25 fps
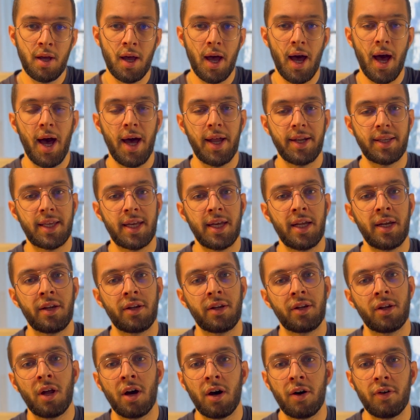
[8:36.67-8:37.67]
I had gained
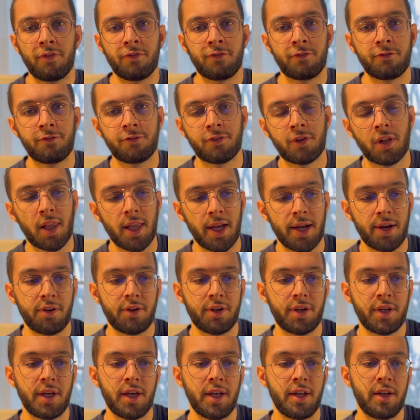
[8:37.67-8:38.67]
enough
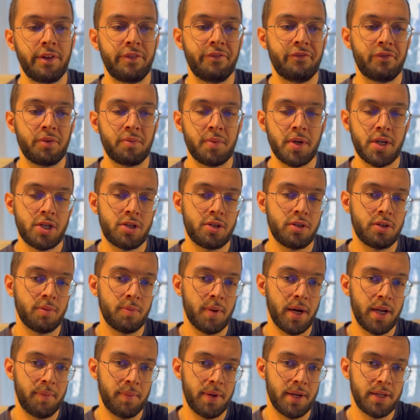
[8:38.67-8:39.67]
clarity and information
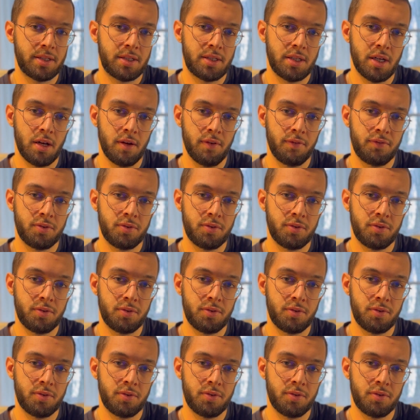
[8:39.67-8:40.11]
about myself